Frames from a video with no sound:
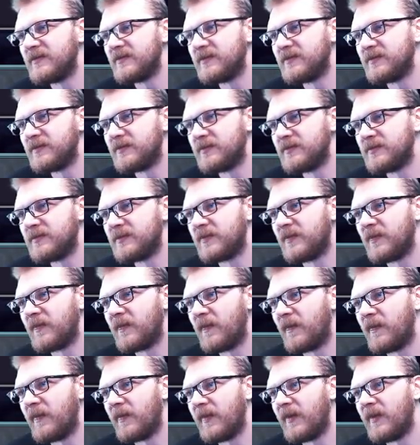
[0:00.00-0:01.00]

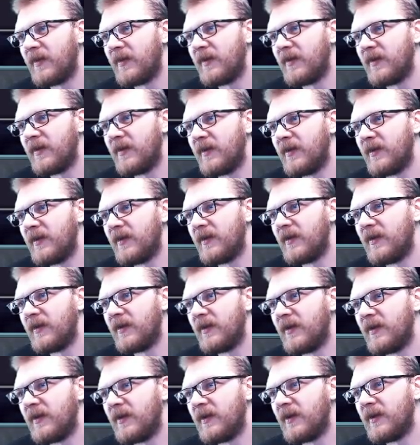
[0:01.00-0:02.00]

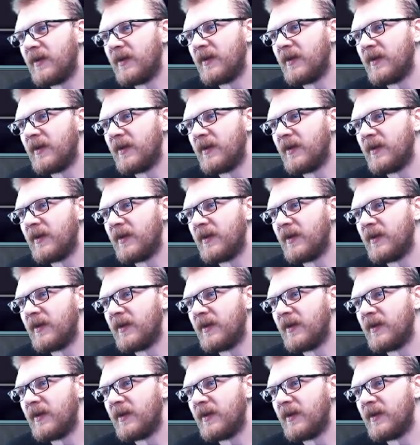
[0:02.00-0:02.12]
Nobody speaks.